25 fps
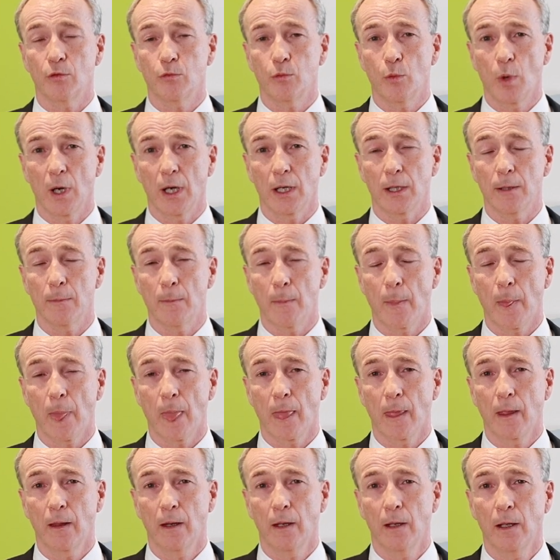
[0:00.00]
of way.
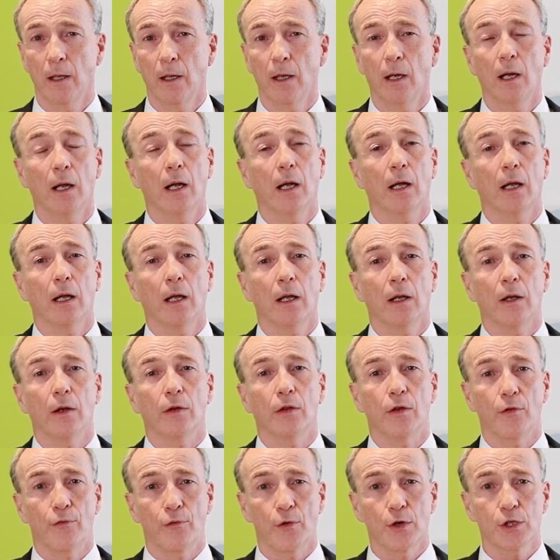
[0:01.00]

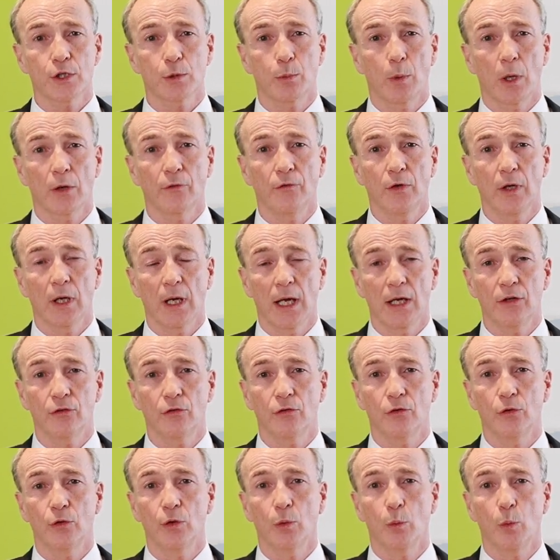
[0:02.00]
The first one
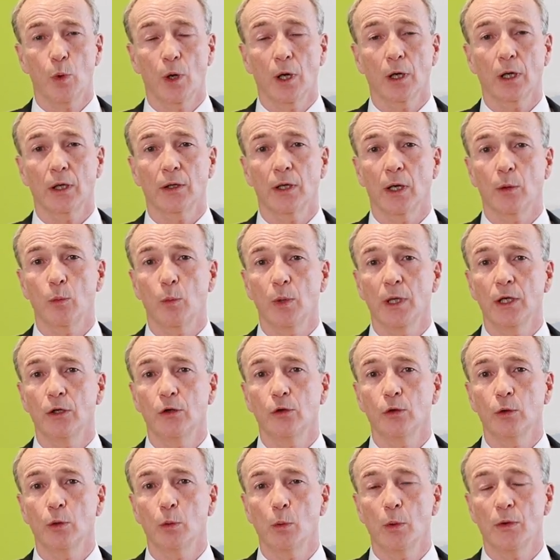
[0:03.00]
relates to the work that we
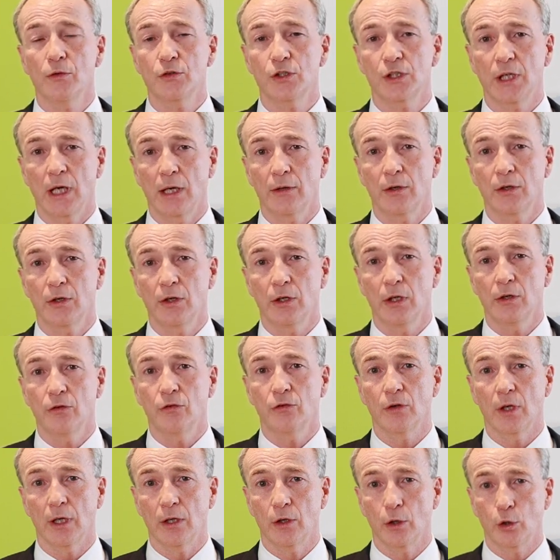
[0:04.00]
do with
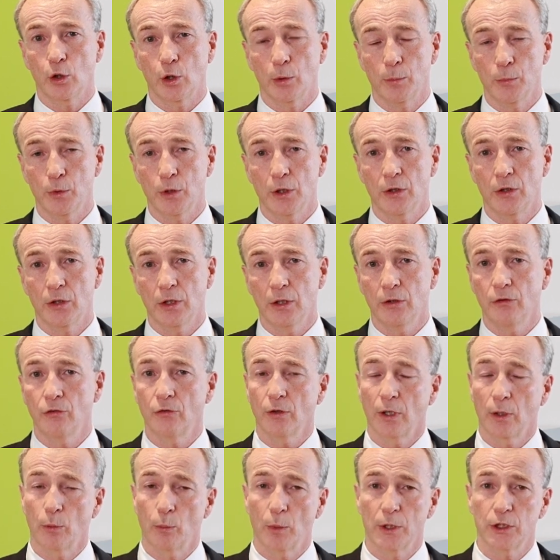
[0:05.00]
charities in the
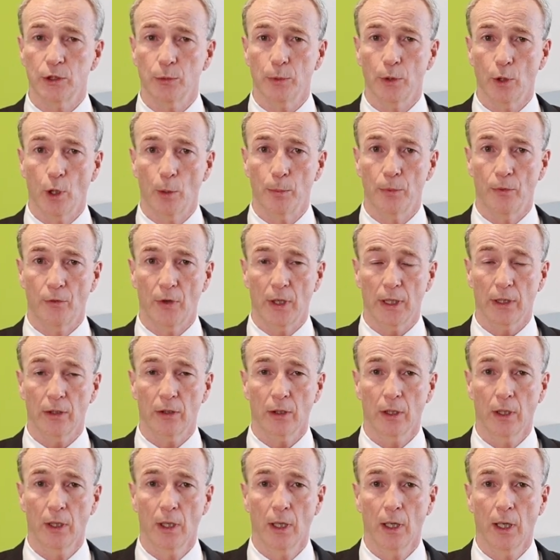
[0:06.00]
communities in which we operate.